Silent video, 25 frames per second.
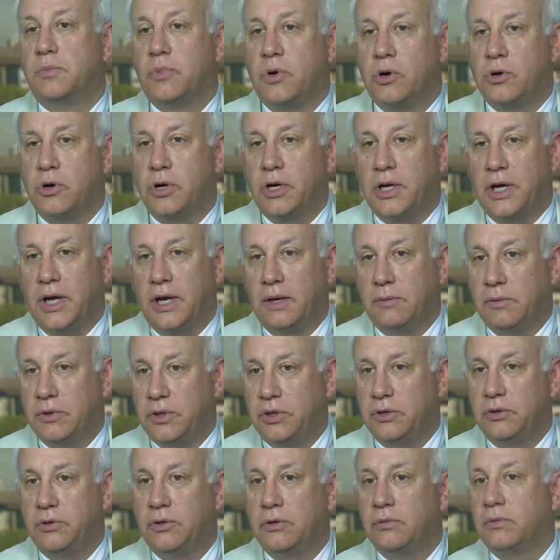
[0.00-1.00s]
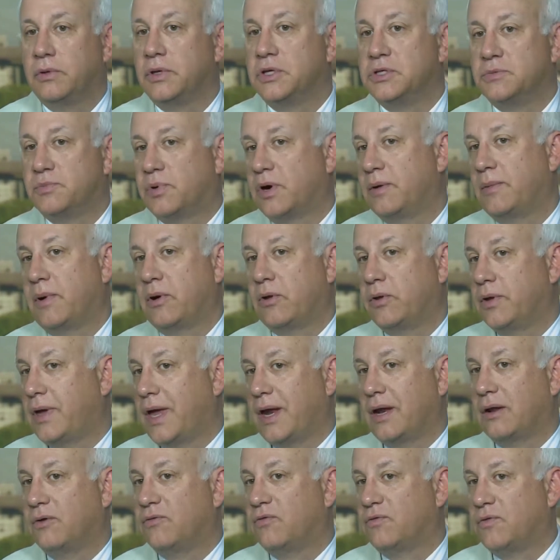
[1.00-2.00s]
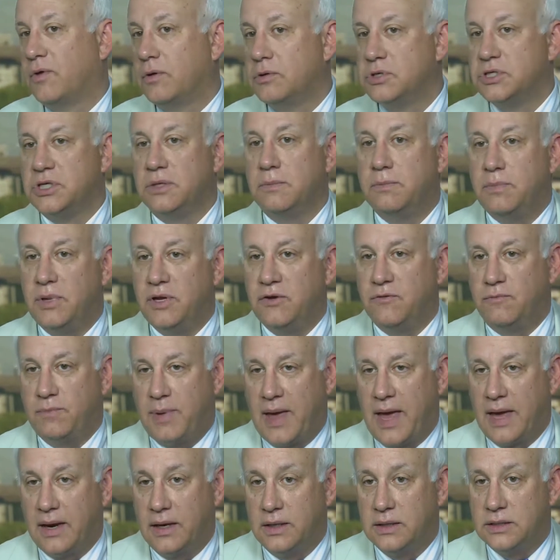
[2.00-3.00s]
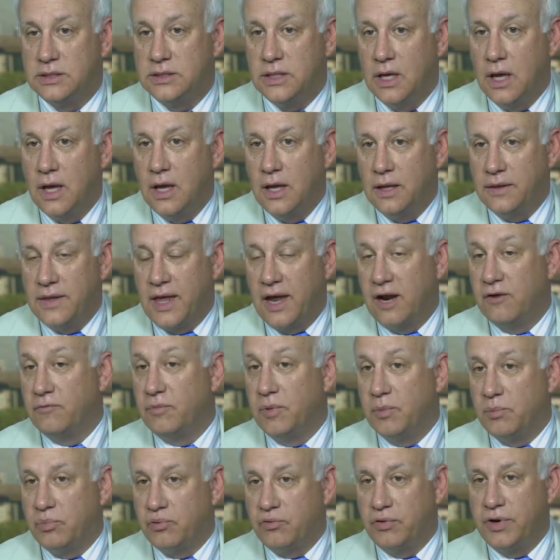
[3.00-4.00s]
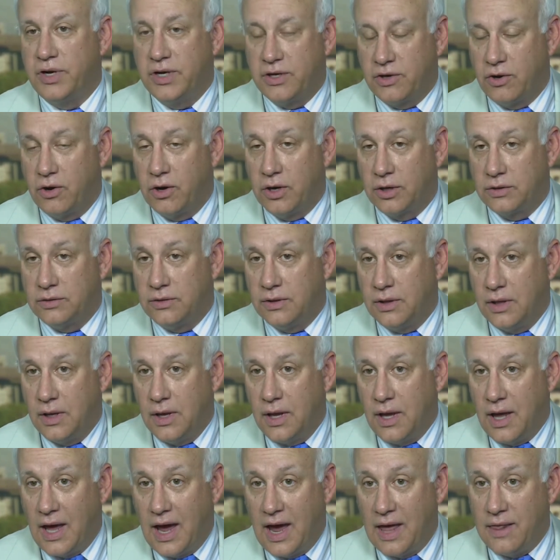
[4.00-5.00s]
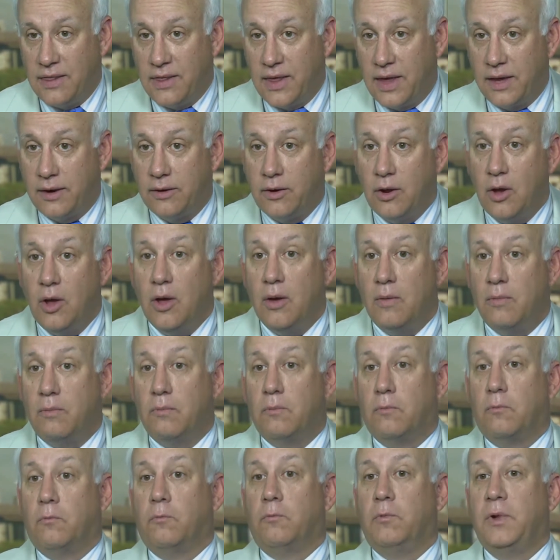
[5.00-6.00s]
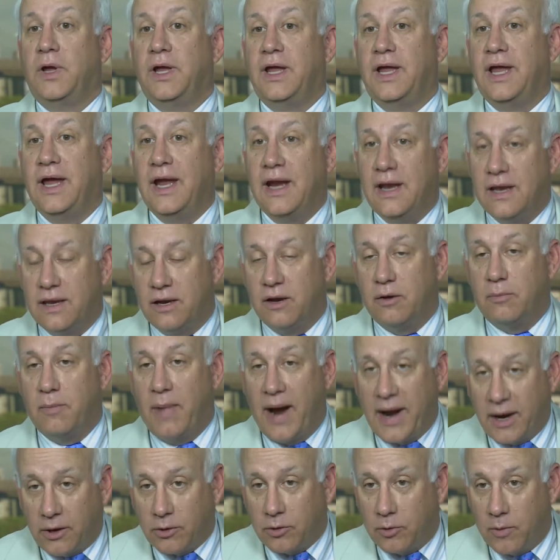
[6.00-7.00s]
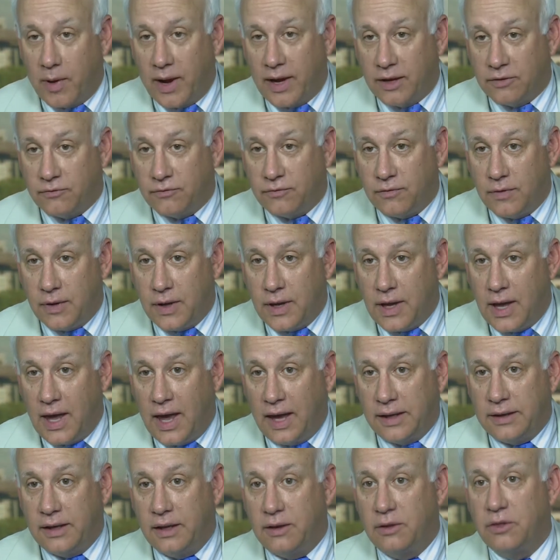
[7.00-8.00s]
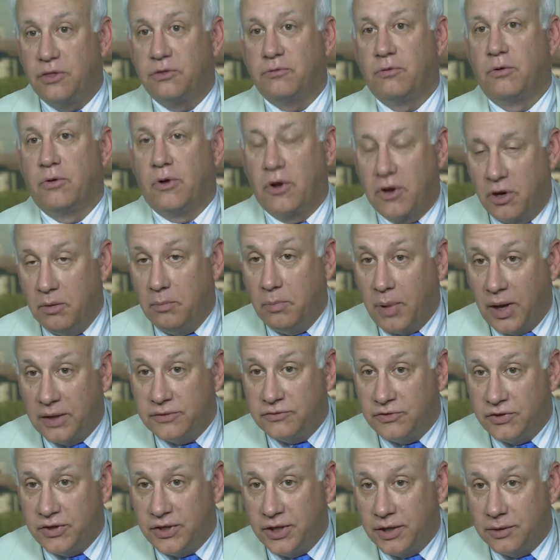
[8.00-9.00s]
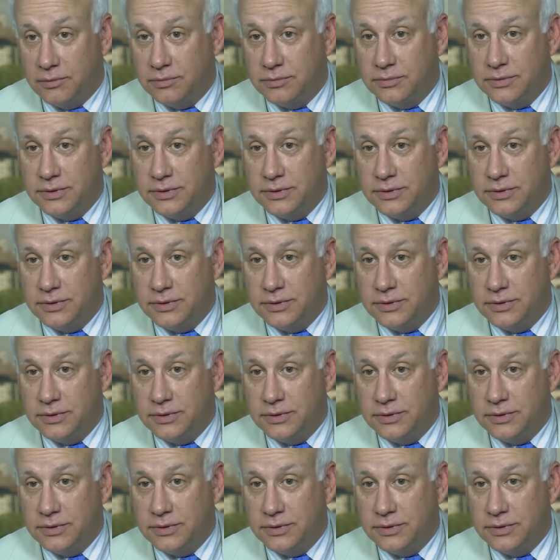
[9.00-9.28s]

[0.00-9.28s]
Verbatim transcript: or Burger King, what you're doing is primarily getting frozen beef patties that have been pre cooked and then reheated in a microwave and then thrown on a bun to you.